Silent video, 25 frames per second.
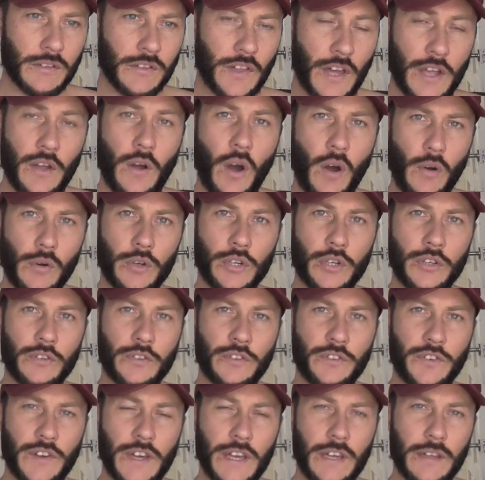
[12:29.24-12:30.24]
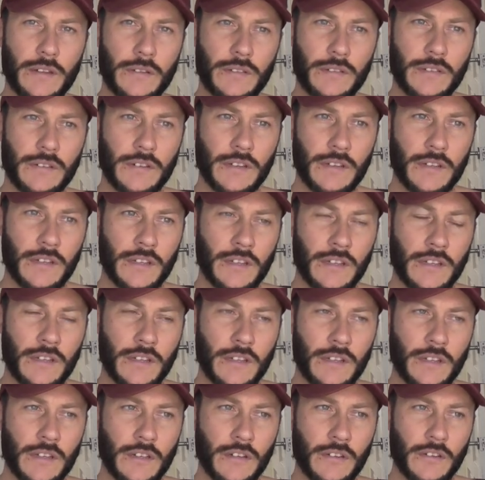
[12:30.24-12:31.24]
they are a good fit
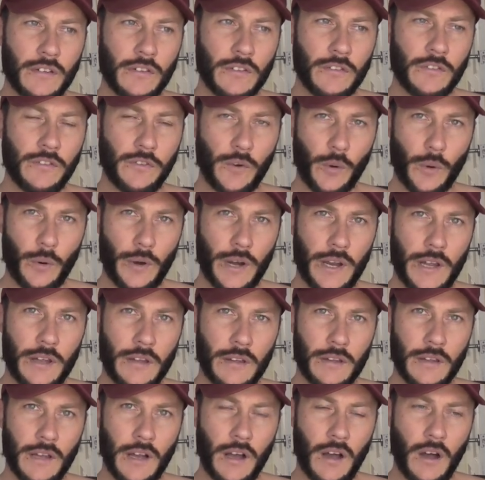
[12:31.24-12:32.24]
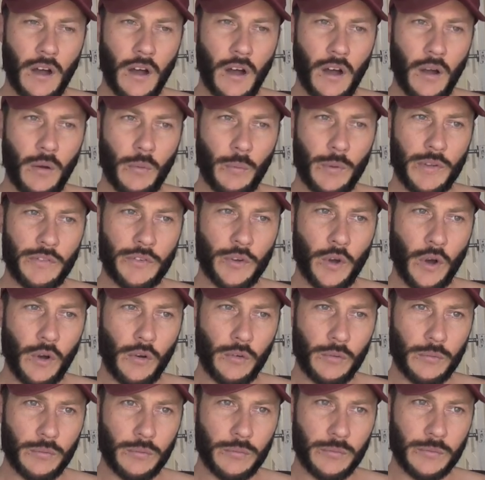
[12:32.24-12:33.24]
for it. We've
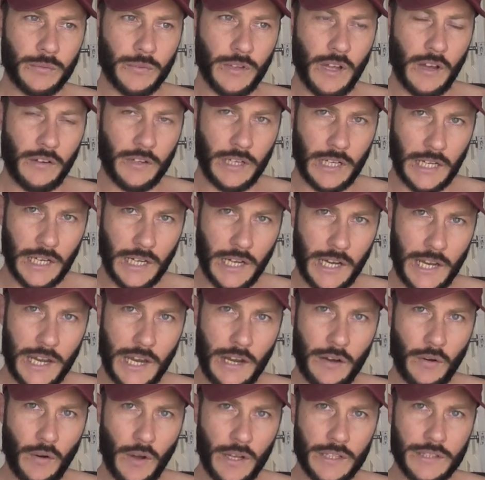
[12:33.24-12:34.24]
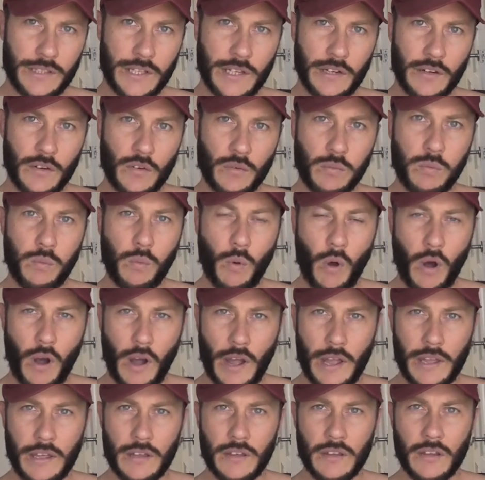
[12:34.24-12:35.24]
got a clear idea of
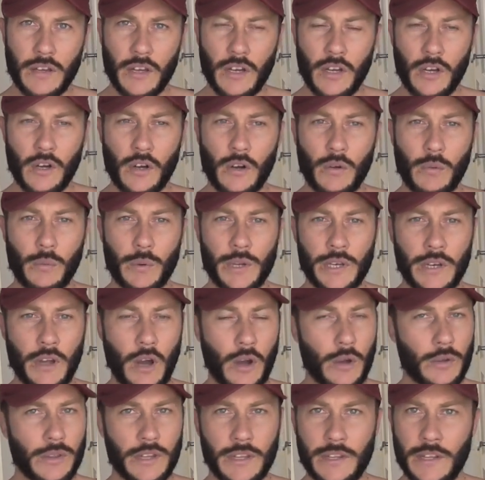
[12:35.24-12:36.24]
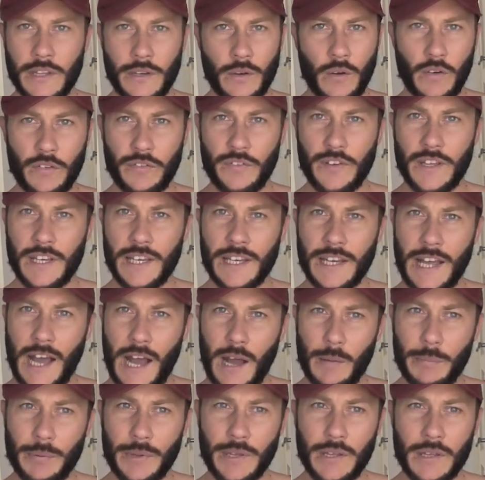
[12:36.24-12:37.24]
why. We know that they're not feeling
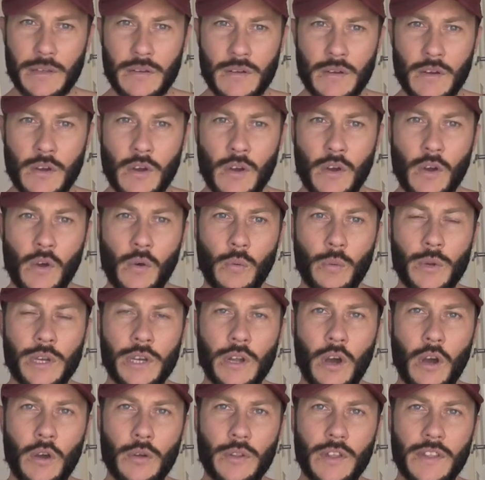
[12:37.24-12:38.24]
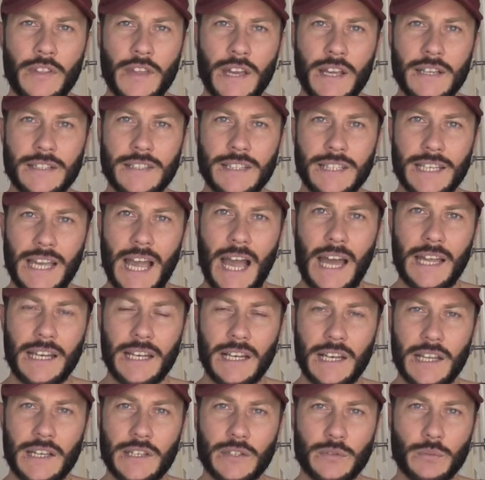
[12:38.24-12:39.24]
happy. We know that there's a
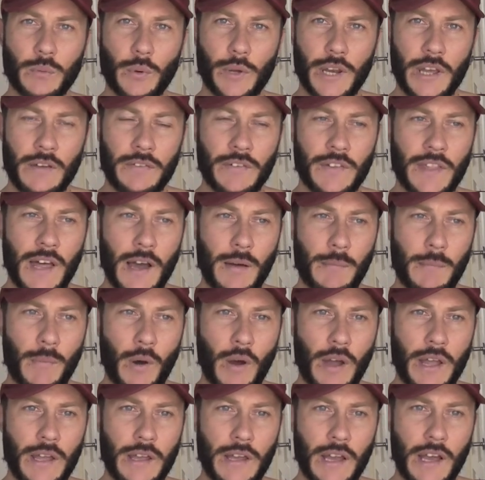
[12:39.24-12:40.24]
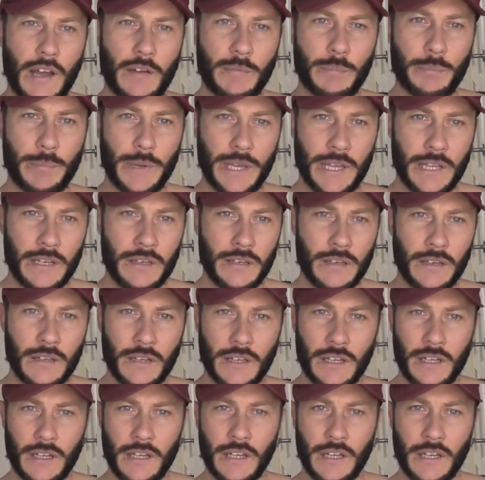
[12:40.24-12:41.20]
catalyst, whatever that might have been,